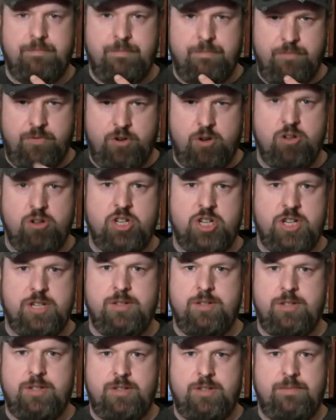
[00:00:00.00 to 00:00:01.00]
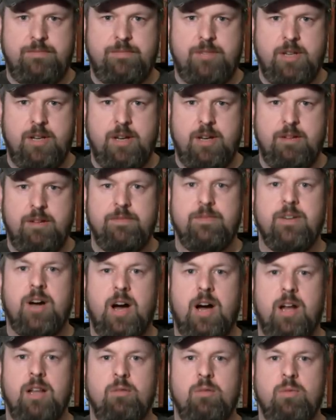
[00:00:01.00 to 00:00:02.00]
versions of
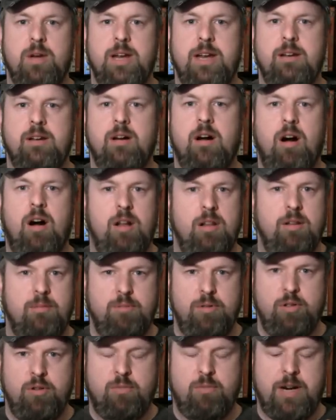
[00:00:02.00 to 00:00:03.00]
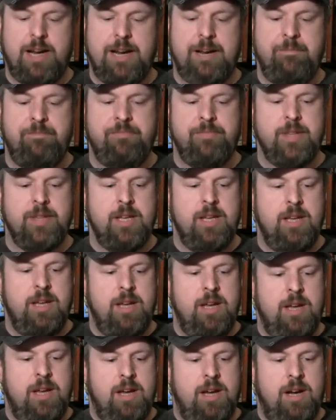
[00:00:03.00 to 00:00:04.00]
Halloween, all on Blu-ray.
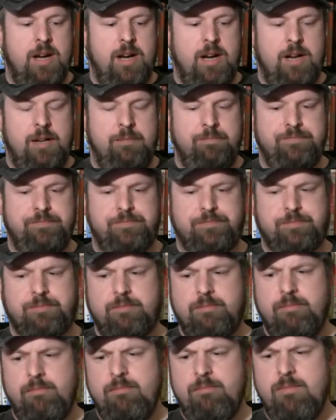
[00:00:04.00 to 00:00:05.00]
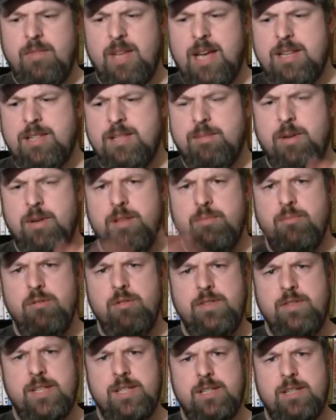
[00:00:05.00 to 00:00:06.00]
I had some other
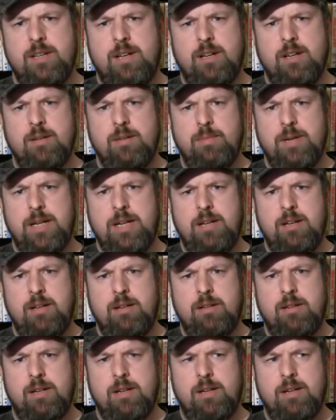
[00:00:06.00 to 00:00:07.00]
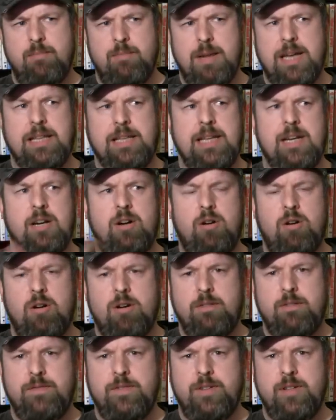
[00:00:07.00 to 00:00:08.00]
movies to talk about, mainly
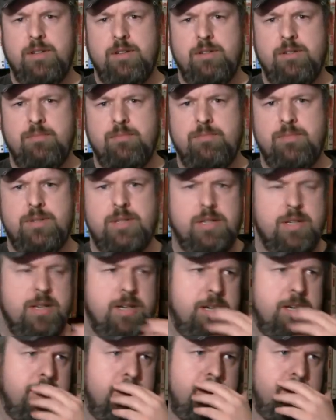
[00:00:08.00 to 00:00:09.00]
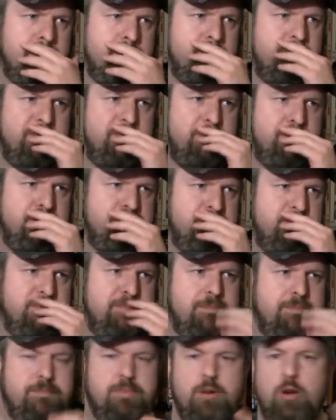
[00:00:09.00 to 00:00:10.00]
horror films,
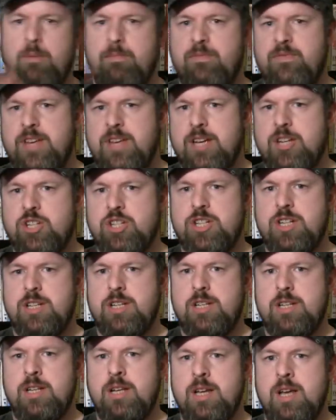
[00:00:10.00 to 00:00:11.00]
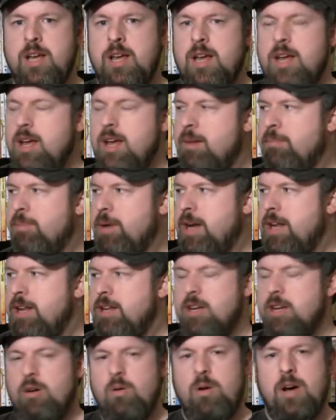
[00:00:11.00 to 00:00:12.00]
Pulp Fiction. But
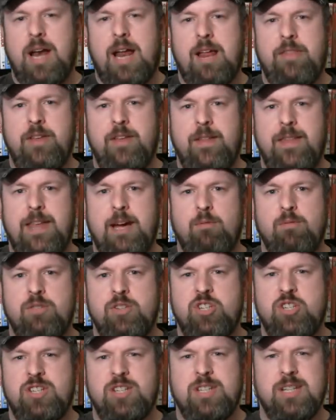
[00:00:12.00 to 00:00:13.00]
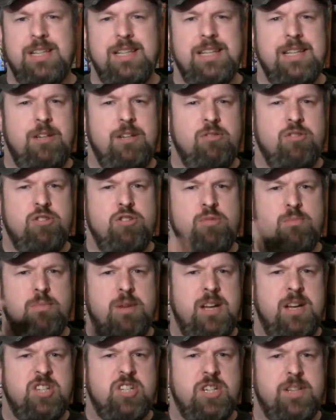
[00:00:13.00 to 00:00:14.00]
you know what? I thought that was just a little too
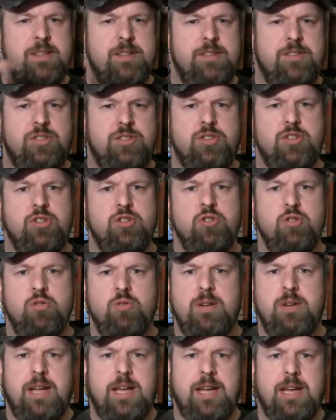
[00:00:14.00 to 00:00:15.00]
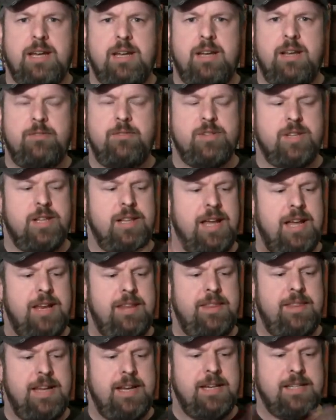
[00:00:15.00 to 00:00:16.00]
much in the stew. And there's a lot
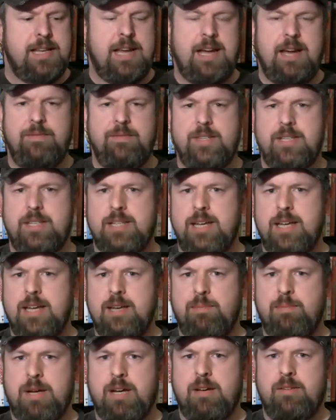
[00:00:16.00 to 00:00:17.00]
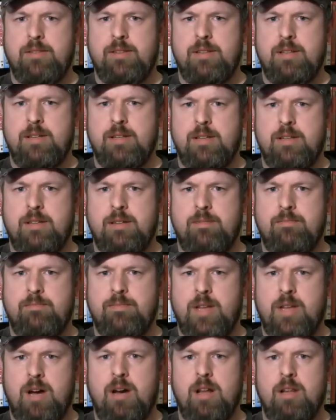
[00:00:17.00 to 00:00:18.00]
of things I have to say about
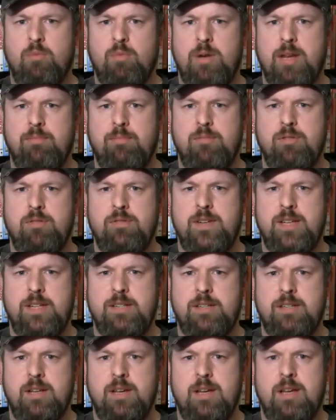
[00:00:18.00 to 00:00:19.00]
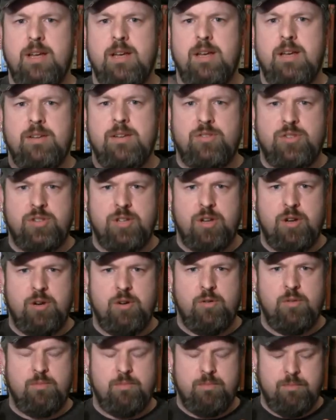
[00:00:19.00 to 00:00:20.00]
the Halloween movies.
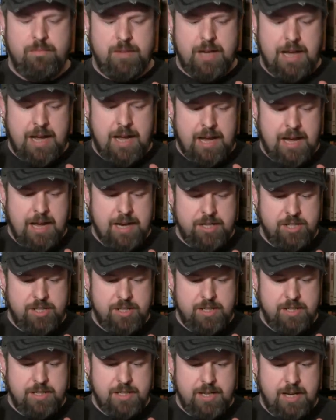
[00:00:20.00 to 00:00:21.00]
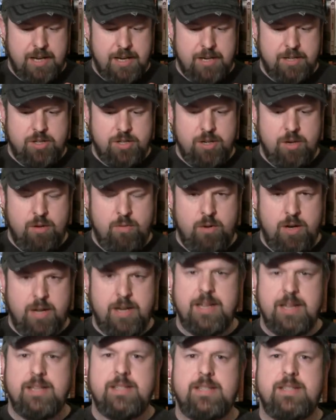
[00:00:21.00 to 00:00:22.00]
So I just decided, you know
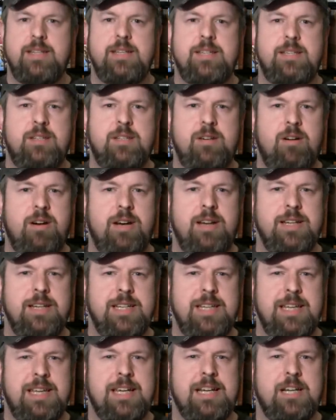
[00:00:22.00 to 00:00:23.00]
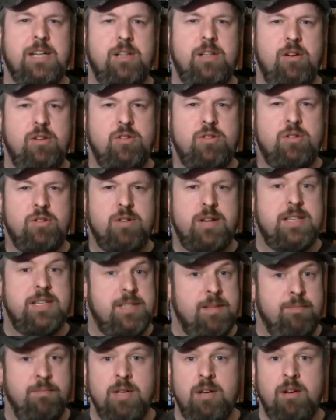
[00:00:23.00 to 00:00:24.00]
what? It's starting to get closer. It's
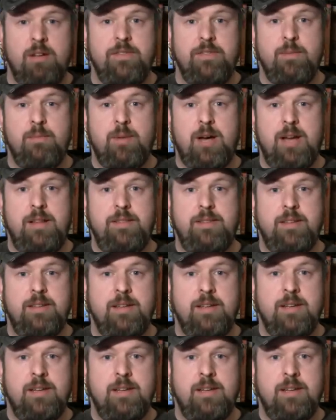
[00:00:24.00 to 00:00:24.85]
the middle of the month.